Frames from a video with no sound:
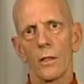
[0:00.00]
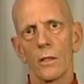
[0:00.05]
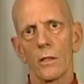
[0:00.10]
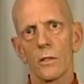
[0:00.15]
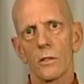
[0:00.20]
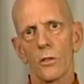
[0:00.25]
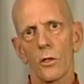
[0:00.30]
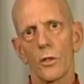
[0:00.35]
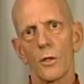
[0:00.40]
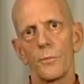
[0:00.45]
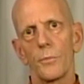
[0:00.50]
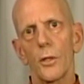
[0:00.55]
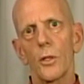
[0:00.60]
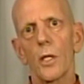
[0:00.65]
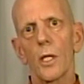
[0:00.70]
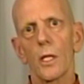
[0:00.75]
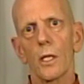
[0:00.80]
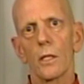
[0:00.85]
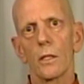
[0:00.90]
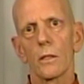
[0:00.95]
So the
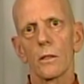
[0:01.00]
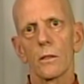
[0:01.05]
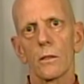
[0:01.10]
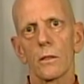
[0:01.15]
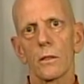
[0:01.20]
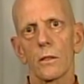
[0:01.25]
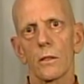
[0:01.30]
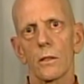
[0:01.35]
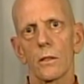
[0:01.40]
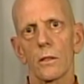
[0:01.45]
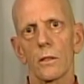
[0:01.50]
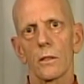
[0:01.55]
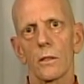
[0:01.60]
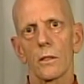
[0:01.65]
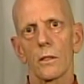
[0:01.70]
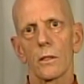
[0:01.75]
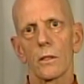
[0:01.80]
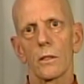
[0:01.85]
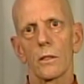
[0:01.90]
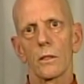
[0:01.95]
Buddha
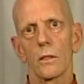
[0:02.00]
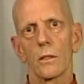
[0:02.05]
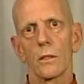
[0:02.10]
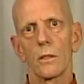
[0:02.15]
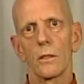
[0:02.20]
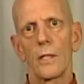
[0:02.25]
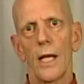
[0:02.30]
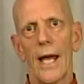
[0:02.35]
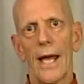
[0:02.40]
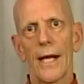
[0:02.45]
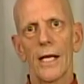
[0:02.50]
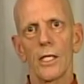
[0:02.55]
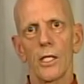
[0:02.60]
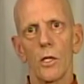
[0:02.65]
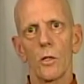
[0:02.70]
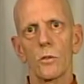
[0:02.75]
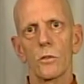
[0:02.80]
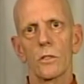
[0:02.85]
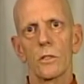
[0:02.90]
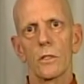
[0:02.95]

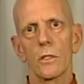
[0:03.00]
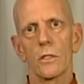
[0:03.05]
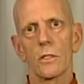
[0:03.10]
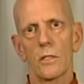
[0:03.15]
diagnosed